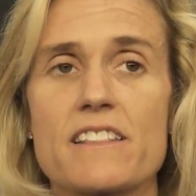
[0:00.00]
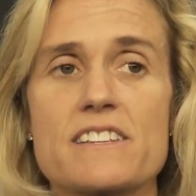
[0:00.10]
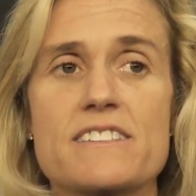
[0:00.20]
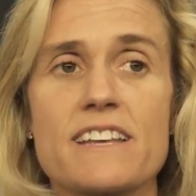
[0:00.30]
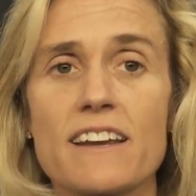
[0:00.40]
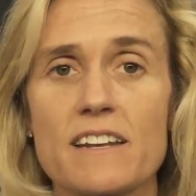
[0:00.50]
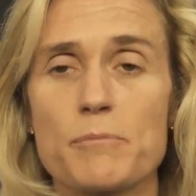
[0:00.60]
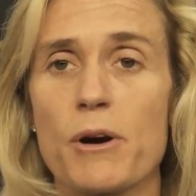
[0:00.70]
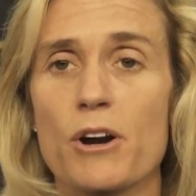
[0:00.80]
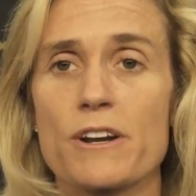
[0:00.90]
The second
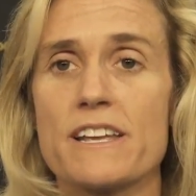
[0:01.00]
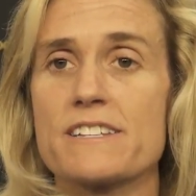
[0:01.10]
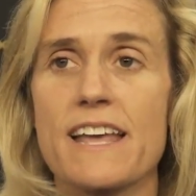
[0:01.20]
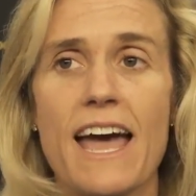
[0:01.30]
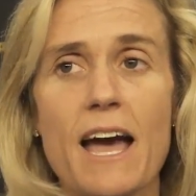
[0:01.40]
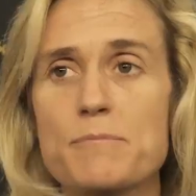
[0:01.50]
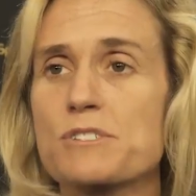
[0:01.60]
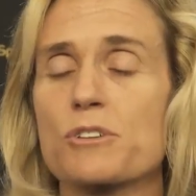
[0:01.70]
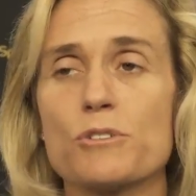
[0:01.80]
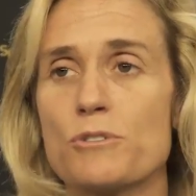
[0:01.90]
part is
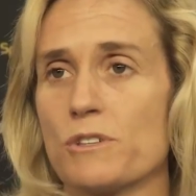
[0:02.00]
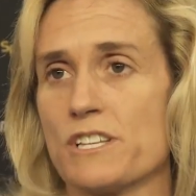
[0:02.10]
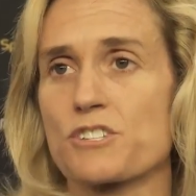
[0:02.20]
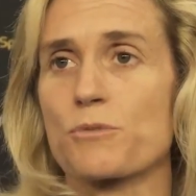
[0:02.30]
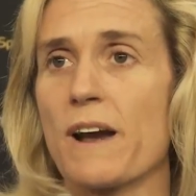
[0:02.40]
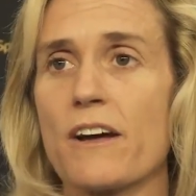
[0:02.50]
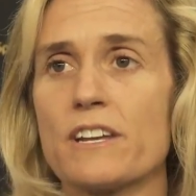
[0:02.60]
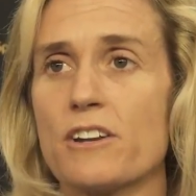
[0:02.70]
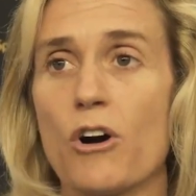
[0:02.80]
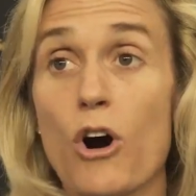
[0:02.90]
absolutely
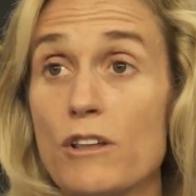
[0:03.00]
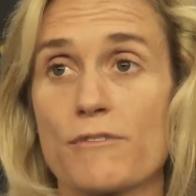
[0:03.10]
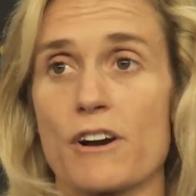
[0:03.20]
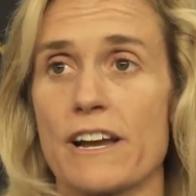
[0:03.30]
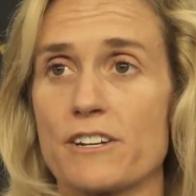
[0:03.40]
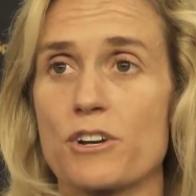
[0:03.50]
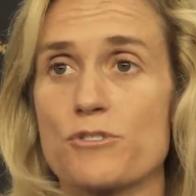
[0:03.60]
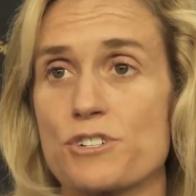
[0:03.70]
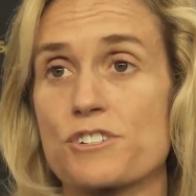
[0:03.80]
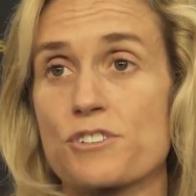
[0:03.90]
surrounding all of our head
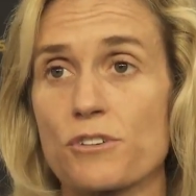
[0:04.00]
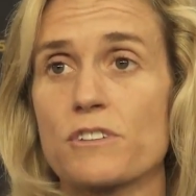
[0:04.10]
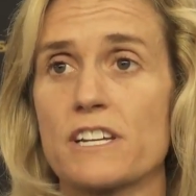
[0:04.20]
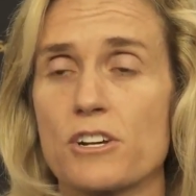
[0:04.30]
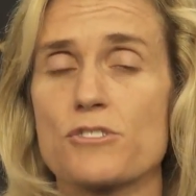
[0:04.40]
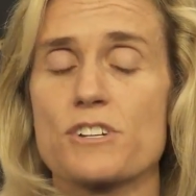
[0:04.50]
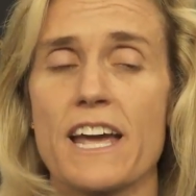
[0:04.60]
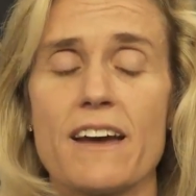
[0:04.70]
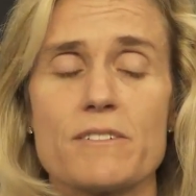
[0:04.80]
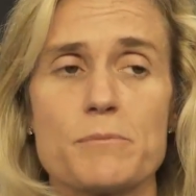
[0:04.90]
coaches, certainly Coach
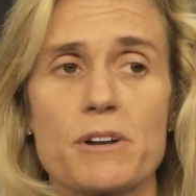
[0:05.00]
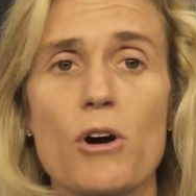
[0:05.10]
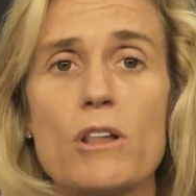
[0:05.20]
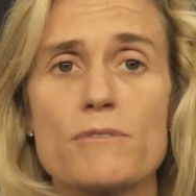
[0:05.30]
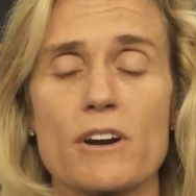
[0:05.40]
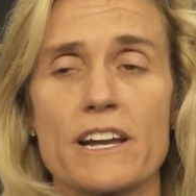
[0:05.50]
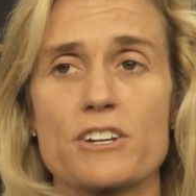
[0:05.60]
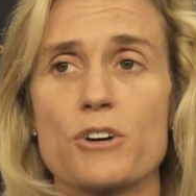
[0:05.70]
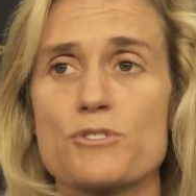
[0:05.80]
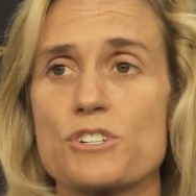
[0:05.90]
Gavin, but all of our
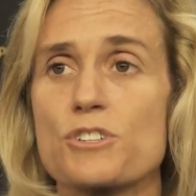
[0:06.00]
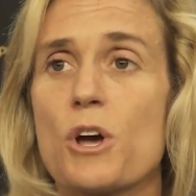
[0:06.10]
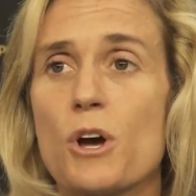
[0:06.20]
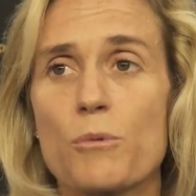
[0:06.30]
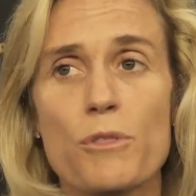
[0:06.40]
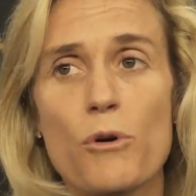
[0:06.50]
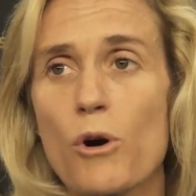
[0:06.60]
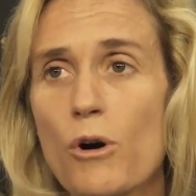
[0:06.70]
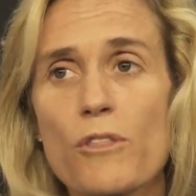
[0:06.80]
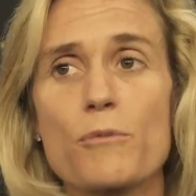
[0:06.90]
head coaches with
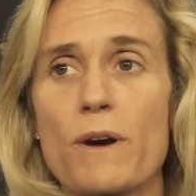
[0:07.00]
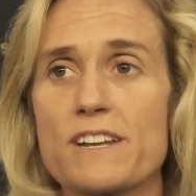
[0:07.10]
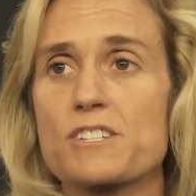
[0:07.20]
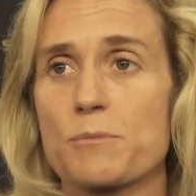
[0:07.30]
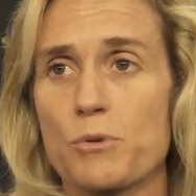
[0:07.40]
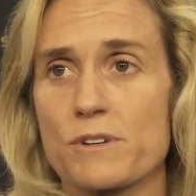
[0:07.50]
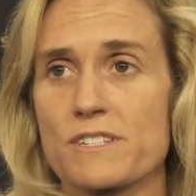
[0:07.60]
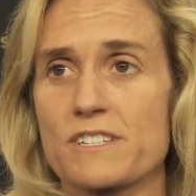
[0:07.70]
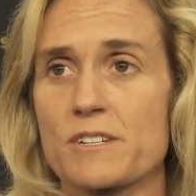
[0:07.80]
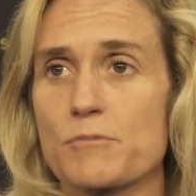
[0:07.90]
all the right support
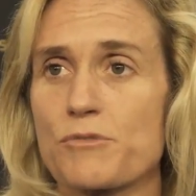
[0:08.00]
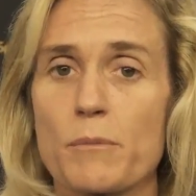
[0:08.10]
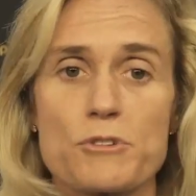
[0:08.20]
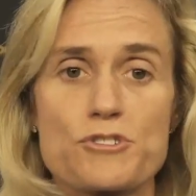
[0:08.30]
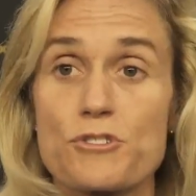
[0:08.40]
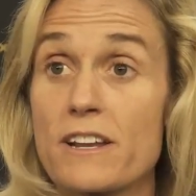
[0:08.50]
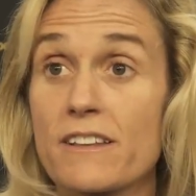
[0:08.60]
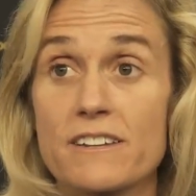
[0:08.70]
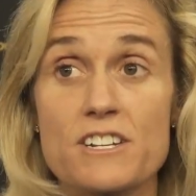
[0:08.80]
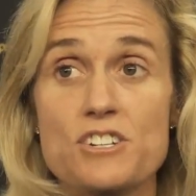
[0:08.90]
systems, from your
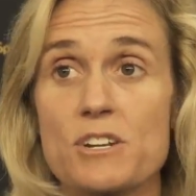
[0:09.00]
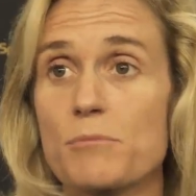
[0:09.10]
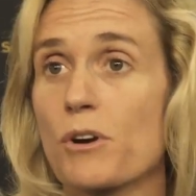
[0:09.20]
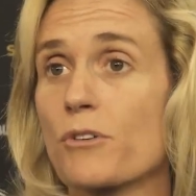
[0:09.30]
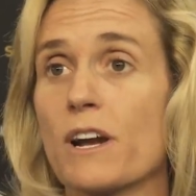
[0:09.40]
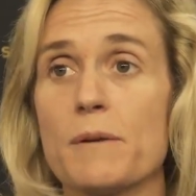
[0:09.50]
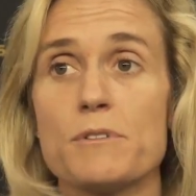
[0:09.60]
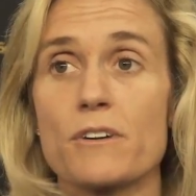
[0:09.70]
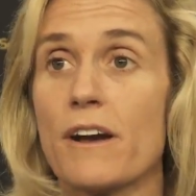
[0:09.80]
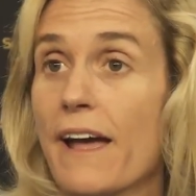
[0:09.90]
strength conditioning program,
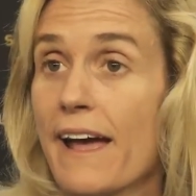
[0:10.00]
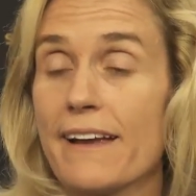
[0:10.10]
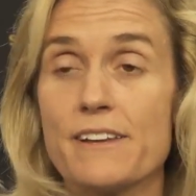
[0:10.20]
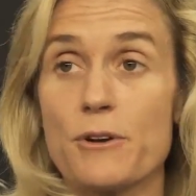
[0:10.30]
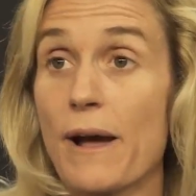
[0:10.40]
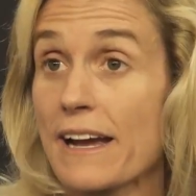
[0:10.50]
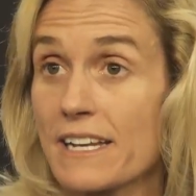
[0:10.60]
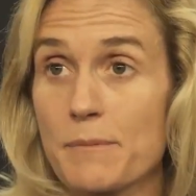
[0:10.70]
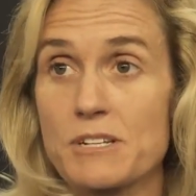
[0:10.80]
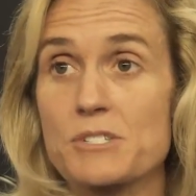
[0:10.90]
your, you know,
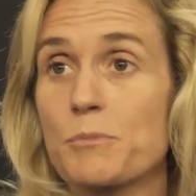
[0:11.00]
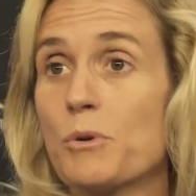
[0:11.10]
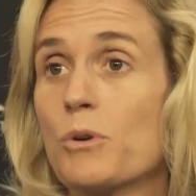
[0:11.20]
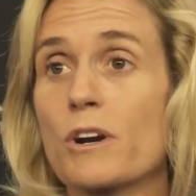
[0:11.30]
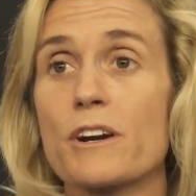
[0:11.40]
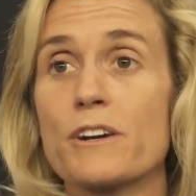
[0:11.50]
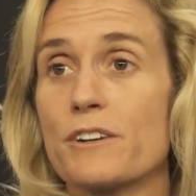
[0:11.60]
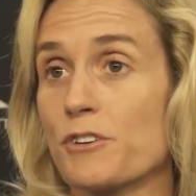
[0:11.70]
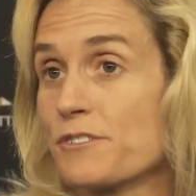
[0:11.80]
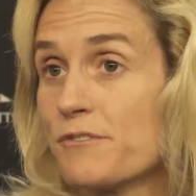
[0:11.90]
academic support,
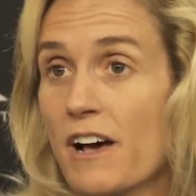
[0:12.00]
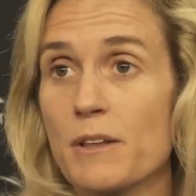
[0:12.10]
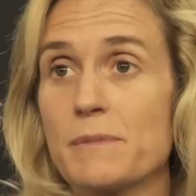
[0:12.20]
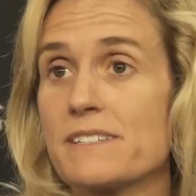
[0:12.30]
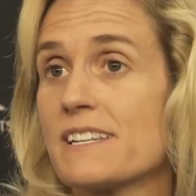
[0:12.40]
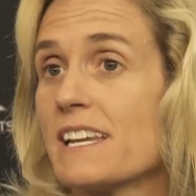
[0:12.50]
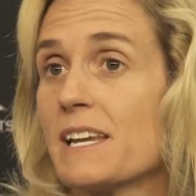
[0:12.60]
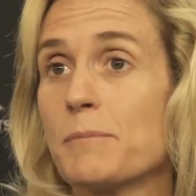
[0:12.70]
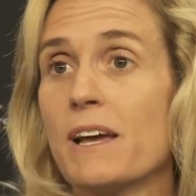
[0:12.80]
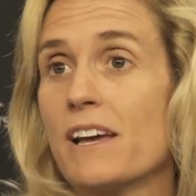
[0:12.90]
your development
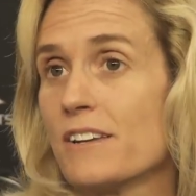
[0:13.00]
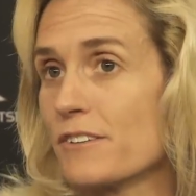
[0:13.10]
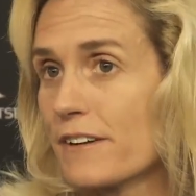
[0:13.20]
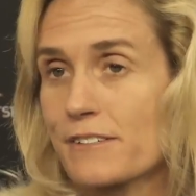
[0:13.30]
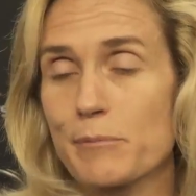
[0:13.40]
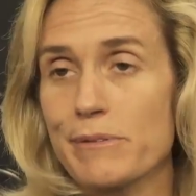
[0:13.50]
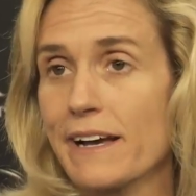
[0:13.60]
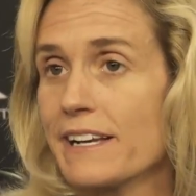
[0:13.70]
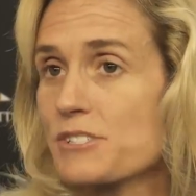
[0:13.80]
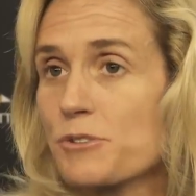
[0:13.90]
team, your
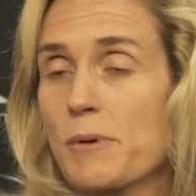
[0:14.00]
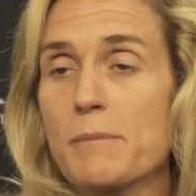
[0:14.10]
compliance group.